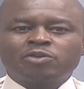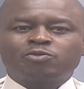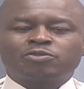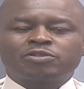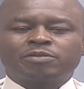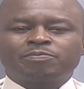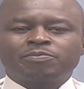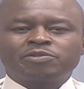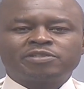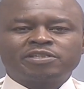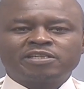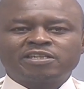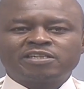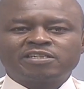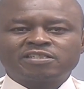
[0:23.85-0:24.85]
to
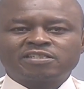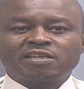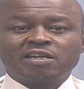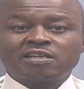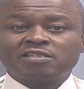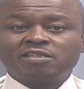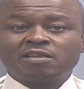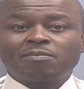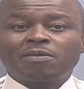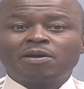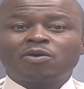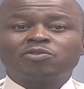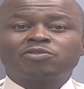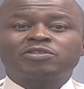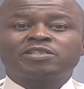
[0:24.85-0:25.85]
supposedly discuss
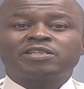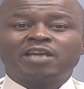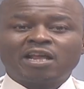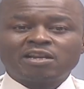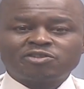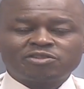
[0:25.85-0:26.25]
about the Al